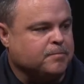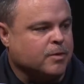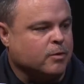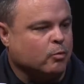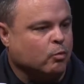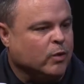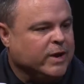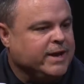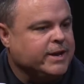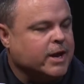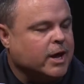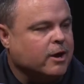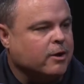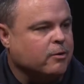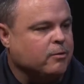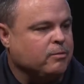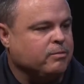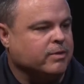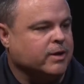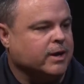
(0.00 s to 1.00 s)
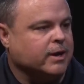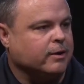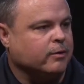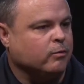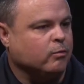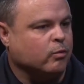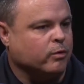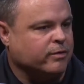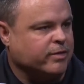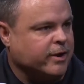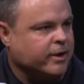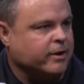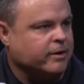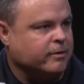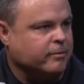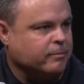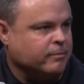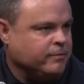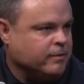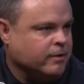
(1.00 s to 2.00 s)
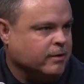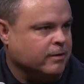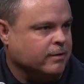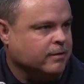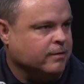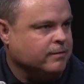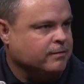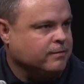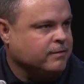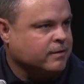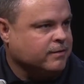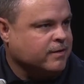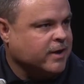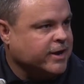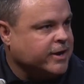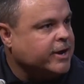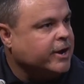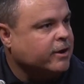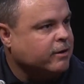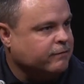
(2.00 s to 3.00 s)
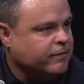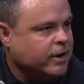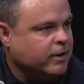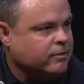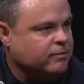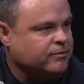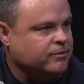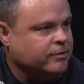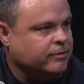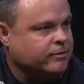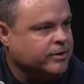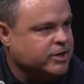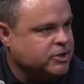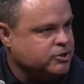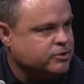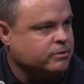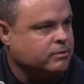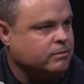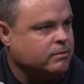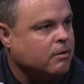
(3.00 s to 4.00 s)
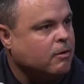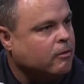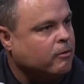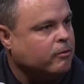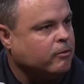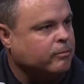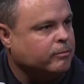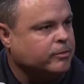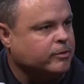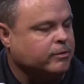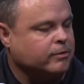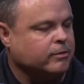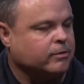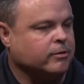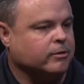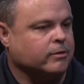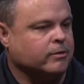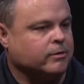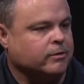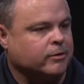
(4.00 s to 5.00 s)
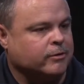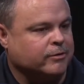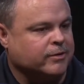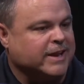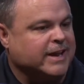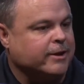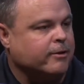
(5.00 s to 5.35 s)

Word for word: we know that we're there to, to, to take care of those that are injured or harmed or, or, or need